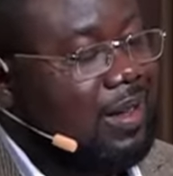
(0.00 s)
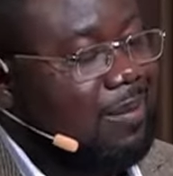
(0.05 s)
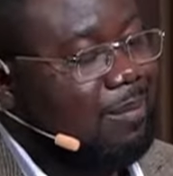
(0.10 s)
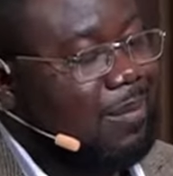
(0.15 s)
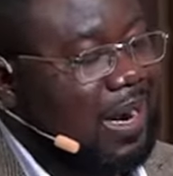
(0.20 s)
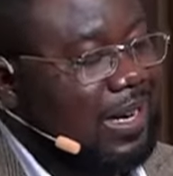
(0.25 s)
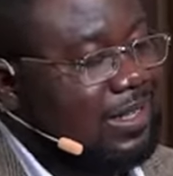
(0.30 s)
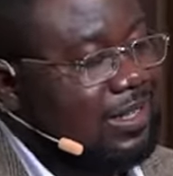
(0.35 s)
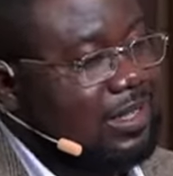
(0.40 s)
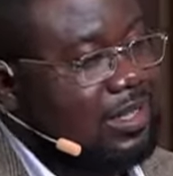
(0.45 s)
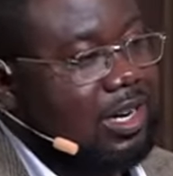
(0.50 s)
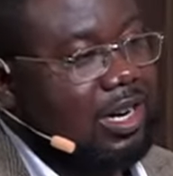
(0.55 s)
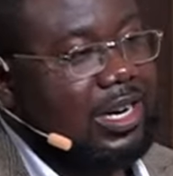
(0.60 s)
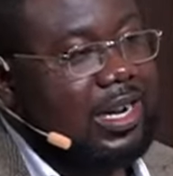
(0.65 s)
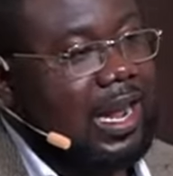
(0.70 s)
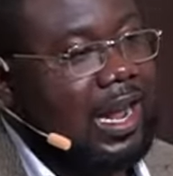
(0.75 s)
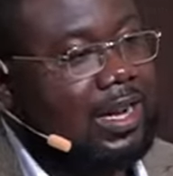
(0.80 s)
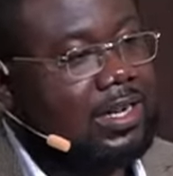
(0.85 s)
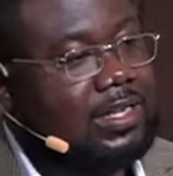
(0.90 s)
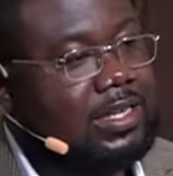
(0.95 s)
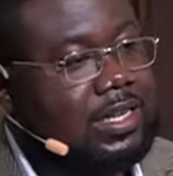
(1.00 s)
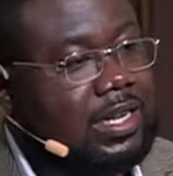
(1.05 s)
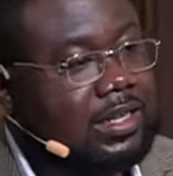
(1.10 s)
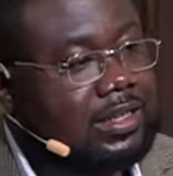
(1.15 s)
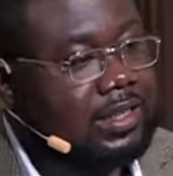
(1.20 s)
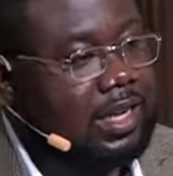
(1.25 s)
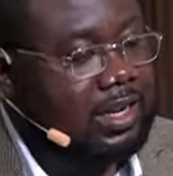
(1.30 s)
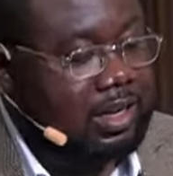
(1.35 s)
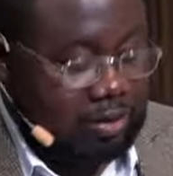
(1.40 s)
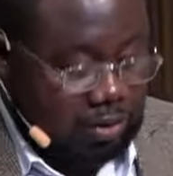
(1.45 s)
by dark
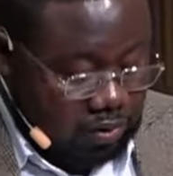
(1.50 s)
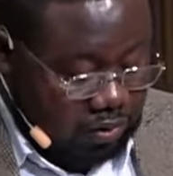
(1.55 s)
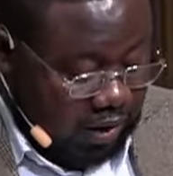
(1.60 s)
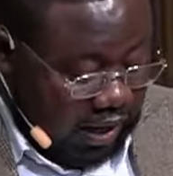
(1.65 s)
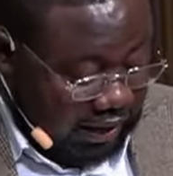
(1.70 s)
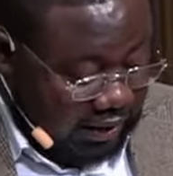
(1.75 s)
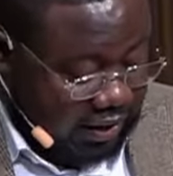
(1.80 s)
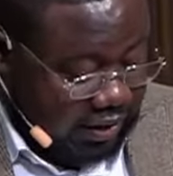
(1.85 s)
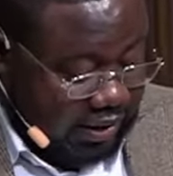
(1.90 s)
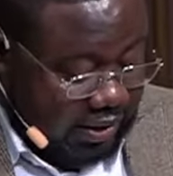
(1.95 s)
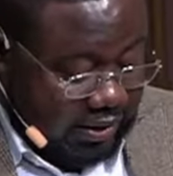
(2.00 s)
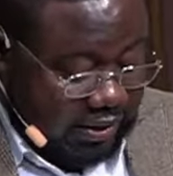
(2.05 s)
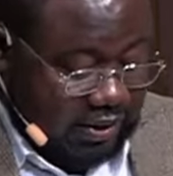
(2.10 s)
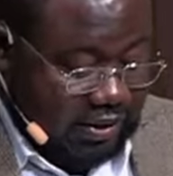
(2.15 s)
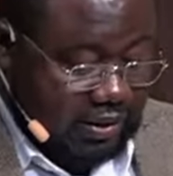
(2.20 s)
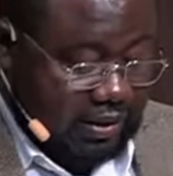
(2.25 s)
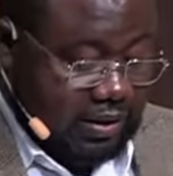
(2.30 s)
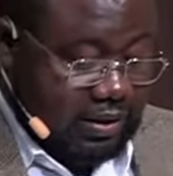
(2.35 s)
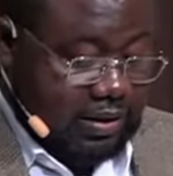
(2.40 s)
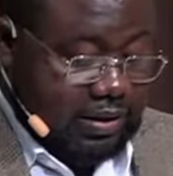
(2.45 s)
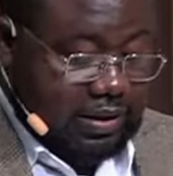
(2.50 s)
antics and attractions,